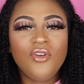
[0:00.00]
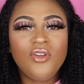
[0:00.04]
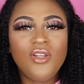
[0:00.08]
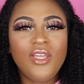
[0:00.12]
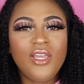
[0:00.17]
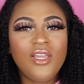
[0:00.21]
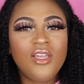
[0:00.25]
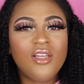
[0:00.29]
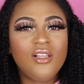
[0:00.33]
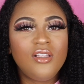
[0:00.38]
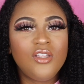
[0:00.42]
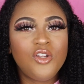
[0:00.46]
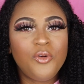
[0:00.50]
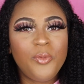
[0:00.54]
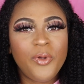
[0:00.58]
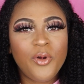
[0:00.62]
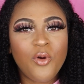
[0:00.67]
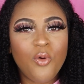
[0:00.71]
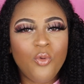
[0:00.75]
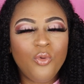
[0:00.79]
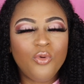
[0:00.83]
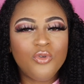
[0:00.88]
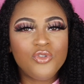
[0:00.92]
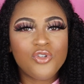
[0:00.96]
you're like a little
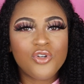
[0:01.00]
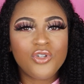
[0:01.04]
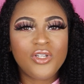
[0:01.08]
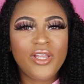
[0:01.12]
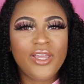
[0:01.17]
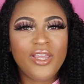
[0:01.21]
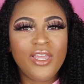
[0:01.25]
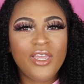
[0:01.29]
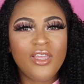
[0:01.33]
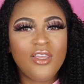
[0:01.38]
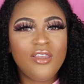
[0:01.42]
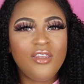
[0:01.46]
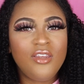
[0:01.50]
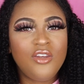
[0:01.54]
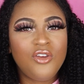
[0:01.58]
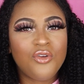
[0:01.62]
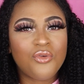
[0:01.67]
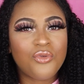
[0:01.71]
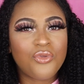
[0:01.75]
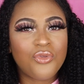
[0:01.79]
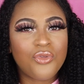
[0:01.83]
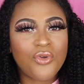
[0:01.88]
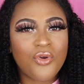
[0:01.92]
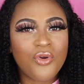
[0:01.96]
bit older, like in
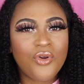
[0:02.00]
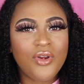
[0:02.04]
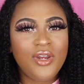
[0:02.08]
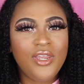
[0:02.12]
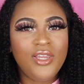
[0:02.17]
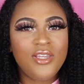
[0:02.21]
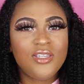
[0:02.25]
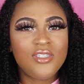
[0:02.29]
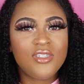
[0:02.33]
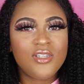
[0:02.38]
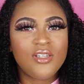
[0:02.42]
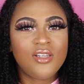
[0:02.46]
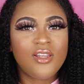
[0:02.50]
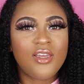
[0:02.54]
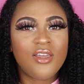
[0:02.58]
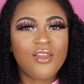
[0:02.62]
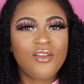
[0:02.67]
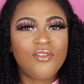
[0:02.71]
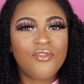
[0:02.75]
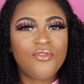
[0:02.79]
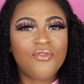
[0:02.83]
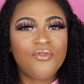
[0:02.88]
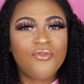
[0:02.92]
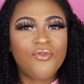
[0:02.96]
your 30s to like
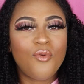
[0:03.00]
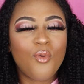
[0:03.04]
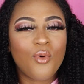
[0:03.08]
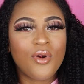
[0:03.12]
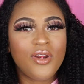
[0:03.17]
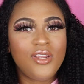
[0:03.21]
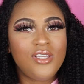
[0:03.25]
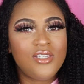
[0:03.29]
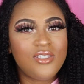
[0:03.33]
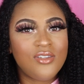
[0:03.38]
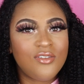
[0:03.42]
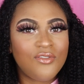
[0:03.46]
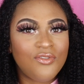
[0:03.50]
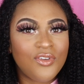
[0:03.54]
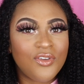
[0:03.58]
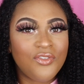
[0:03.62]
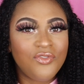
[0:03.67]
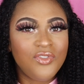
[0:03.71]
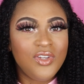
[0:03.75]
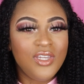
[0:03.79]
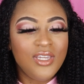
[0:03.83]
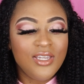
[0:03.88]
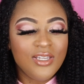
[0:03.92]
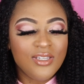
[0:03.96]
40s and
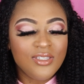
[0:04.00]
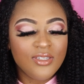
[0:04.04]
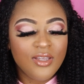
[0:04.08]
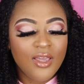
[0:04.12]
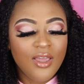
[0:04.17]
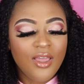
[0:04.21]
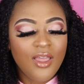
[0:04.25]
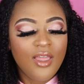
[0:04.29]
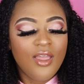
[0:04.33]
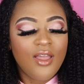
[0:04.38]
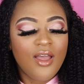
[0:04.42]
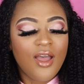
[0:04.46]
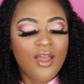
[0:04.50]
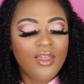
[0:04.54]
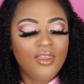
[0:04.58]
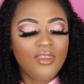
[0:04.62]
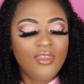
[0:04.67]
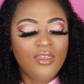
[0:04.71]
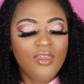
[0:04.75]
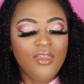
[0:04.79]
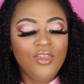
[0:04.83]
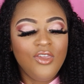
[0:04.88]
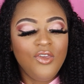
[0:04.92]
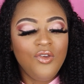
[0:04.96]
50s, I
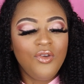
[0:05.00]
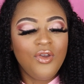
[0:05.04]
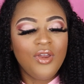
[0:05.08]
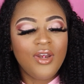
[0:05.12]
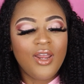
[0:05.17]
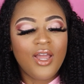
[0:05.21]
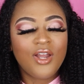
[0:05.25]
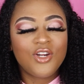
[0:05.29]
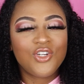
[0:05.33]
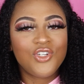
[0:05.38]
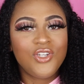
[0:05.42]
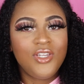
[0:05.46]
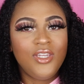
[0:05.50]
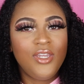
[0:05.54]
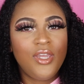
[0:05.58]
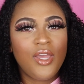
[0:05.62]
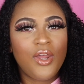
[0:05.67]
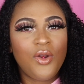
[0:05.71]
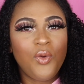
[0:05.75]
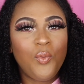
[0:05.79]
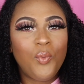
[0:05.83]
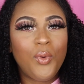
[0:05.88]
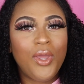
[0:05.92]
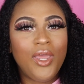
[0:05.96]
think you can actually
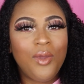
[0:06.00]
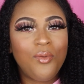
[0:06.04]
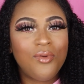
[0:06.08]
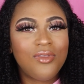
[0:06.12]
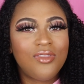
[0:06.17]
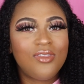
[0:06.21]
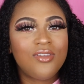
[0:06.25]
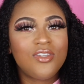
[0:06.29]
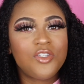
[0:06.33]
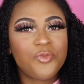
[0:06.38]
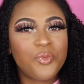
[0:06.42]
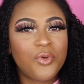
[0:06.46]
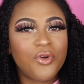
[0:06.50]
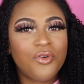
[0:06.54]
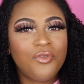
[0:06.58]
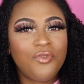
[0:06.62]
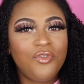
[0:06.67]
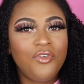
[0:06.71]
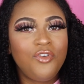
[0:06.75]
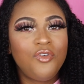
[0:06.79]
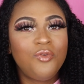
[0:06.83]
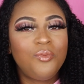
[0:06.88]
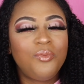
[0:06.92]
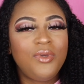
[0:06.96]
get away with this
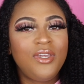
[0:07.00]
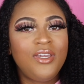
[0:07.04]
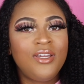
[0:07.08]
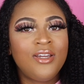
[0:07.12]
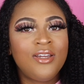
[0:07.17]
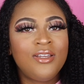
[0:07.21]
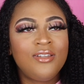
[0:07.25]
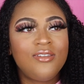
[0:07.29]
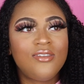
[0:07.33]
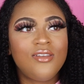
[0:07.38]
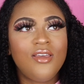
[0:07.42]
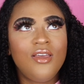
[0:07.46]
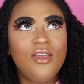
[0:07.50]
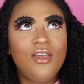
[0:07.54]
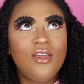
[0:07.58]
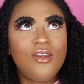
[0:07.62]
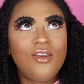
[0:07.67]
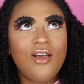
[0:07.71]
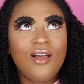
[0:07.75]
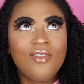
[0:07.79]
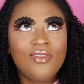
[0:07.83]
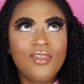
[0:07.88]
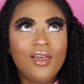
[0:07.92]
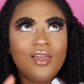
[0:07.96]
perfume, because
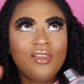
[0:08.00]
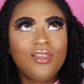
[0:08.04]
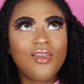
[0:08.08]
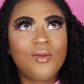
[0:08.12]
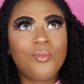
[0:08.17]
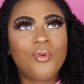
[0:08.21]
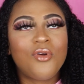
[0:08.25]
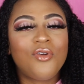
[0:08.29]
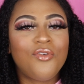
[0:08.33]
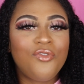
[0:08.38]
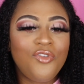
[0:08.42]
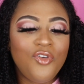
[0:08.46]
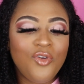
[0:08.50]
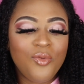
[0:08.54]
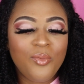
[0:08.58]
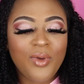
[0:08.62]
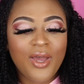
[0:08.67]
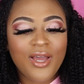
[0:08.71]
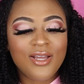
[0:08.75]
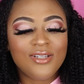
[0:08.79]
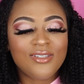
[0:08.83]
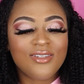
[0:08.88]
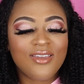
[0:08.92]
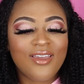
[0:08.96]
not that like perfume
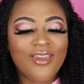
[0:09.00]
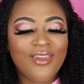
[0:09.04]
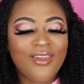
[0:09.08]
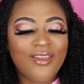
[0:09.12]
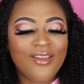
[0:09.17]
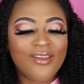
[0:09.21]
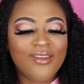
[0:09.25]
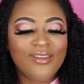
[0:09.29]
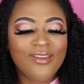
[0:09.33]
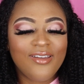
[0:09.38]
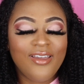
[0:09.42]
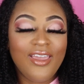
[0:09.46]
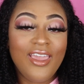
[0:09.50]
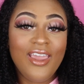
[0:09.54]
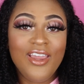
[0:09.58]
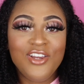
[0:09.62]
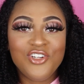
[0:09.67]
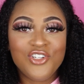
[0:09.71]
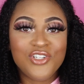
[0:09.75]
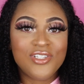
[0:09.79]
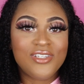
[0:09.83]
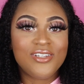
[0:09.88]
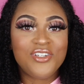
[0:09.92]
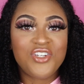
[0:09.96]
has like
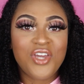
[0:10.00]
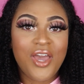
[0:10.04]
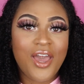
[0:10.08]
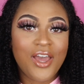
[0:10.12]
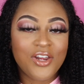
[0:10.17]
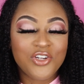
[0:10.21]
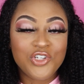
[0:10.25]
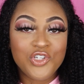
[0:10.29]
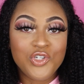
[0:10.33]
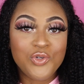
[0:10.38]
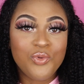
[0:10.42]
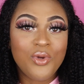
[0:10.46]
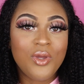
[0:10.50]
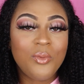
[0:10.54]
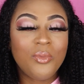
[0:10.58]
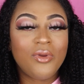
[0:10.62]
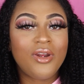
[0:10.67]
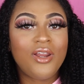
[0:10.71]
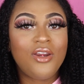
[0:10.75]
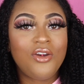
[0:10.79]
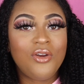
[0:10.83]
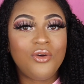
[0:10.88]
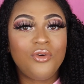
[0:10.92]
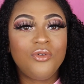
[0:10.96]
ages attached to it,
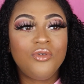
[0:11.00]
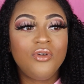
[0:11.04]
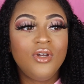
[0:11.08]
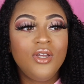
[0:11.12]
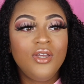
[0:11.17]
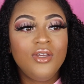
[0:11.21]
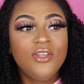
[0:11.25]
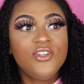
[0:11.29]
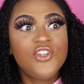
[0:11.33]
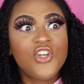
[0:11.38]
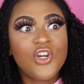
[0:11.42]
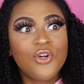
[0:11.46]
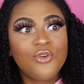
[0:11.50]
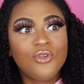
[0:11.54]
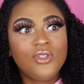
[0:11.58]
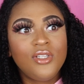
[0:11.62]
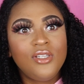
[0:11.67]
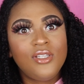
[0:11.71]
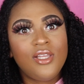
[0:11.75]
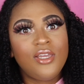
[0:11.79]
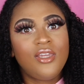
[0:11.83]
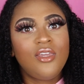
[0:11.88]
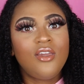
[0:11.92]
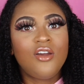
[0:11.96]
but I know
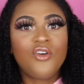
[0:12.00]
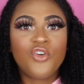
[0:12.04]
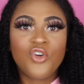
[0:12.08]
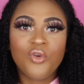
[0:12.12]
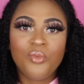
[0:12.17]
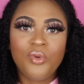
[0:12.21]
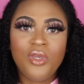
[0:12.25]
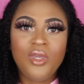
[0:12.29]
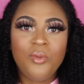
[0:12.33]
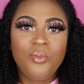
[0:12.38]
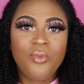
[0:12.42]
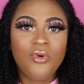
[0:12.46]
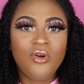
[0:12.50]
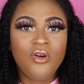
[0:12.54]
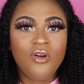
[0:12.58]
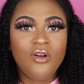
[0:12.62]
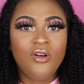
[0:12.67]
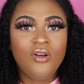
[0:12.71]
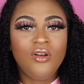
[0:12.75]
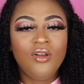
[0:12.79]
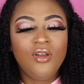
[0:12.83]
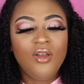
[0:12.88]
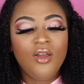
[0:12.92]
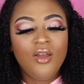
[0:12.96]
generally like younger
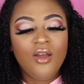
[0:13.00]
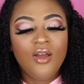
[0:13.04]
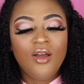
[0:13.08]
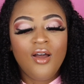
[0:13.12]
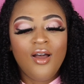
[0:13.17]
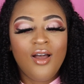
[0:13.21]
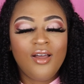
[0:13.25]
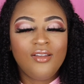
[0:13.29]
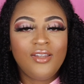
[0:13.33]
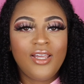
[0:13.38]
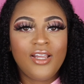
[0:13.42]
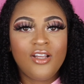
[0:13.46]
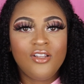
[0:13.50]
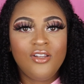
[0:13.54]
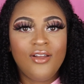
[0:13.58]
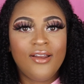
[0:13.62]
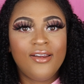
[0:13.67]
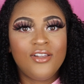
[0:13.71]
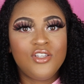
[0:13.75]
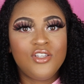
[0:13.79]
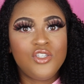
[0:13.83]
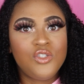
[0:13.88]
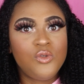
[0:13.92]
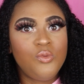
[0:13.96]
people like a
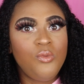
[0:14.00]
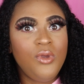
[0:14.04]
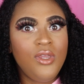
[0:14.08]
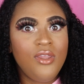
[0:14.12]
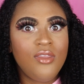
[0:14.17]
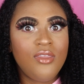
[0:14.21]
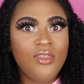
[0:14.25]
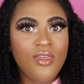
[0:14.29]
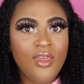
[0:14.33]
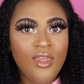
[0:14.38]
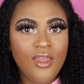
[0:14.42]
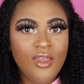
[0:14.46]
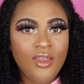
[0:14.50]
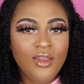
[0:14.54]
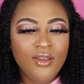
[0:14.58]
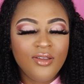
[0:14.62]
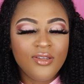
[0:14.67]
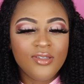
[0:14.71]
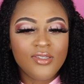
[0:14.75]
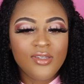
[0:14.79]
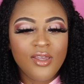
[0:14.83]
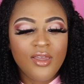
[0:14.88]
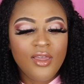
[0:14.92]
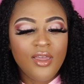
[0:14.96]
lot of sweet
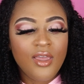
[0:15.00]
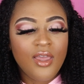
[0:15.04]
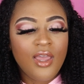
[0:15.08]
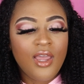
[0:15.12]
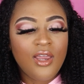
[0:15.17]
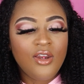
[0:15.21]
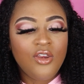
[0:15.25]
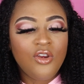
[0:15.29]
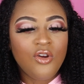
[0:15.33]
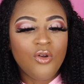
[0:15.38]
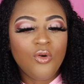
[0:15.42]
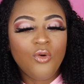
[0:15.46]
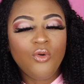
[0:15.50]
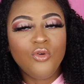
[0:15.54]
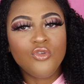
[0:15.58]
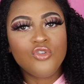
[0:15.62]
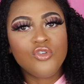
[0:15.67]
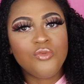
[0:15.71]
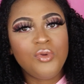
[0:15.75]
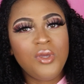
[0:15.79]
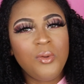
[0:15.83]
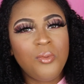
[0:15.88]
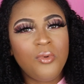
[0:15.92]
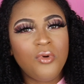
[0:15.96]
things, and you know,
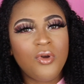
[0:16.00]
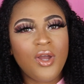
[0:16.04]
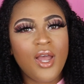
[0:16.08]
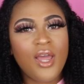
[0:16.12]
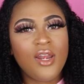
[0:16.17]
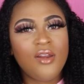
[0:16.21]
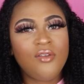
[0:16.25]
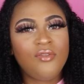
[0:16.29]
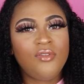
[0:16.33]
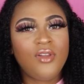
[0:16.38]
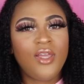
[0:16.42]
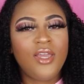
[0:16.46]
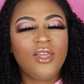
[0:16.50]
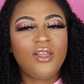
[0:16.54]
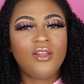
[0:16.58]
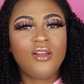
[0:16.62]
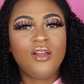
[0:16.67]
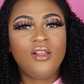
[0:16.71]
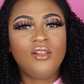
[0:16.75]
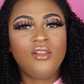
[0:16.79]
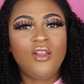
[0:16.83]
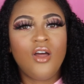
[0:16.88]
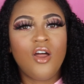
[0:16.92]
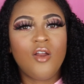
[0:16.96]
older people kind of like
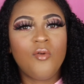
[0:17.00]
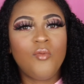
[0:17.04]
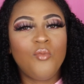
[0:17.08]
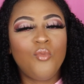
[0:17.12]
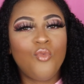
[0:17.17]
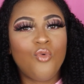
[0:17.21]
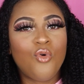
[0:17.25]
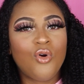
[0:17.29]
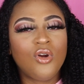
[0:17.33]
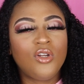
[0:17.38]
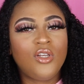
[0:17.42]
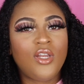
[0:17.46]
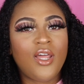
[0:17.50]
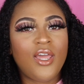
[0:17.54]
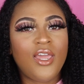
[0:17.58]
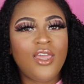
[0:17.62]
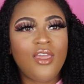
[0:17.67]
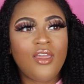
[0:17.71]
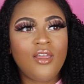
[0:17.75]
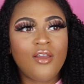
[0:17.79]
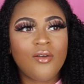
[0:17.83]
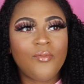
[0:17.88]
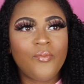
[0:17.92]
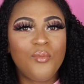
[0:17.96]
a lot more
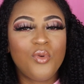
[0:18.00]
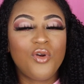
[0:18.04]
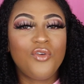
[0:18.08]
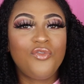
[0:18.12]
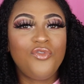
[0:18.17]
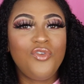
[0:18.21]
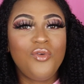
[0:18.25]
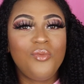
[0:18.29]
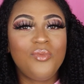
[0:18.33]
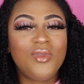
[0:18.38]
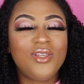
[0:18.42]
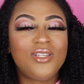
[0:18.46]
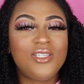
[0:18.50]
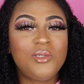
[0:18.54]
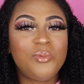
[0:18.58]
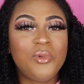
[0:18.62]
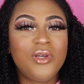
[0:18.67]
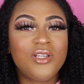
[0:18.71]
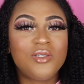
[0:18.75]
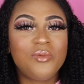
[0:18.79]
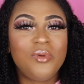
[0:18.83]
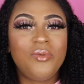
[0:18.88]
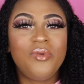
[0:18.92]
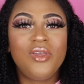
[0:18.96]
like perfume that
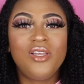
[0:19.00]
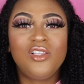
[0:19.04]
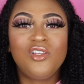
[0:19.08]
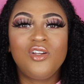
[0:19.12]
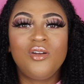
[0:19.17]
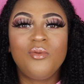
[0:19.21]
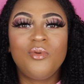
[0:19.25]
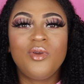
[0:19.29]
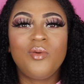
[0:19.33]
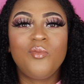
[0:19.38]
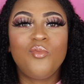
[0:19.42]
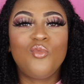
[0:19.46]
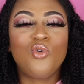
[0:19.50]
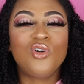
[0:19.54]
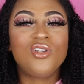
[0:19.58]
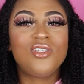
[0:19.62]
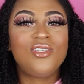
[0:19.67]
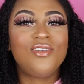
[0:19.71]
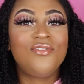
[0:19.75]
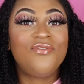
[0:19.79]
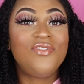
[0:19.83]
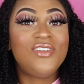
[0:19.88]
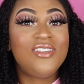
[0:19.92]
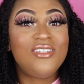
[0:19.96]
smells maybe a little bit more
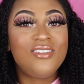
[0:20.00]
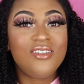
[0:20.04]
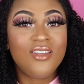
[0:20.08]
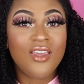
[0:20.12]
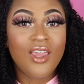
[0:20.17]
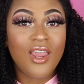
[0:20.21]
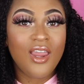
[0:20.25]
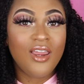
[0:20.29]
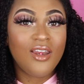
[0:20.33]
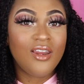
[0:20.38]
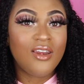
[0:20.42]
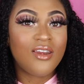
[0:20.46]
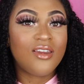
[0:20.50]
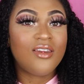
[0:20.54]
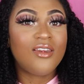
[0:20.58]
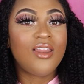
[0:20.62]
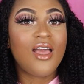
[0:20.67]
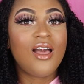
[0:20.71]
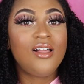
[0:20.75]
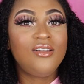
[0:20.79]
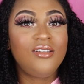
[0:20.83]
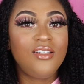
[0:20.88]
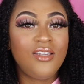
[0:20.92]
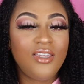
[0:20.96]
sophisticated and
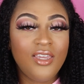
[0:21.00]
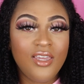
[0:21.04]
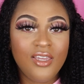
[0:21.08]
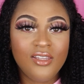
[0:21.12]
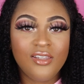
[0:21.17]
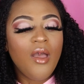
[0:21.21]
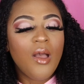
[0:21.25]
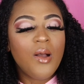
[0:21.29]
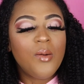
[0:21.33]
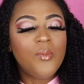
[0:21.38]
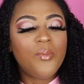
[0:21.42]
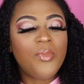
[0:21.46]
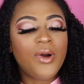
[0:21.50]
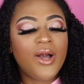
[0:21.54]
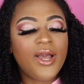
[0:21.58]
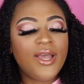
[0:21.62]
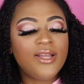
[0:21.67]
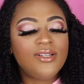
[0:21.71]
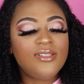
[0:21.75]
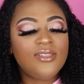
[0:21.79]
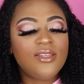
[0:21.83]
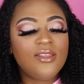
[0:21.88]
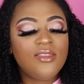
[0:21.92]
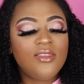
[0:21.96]
elegant.
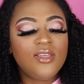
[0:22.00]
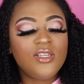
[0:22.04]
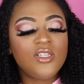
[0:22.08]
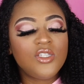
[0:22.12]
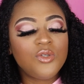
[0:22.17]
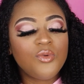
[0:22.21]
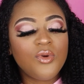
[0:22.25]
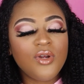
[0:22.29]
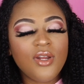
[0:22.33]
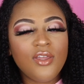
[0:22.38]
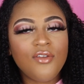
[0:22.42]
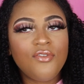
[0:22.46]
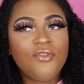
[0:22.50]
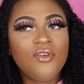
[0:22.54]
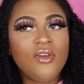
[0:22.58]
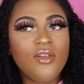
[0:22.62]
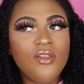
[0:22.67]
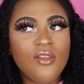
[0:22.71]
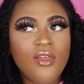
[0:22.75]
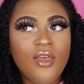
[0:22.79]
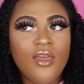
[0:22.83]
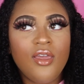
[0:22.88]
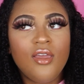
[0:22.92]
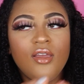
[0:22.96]
But this one, I feel
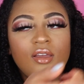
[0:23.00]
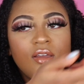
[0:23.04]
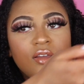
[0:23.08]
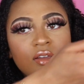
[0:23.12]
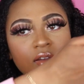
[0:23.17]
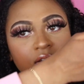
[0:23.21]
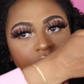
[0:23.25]
like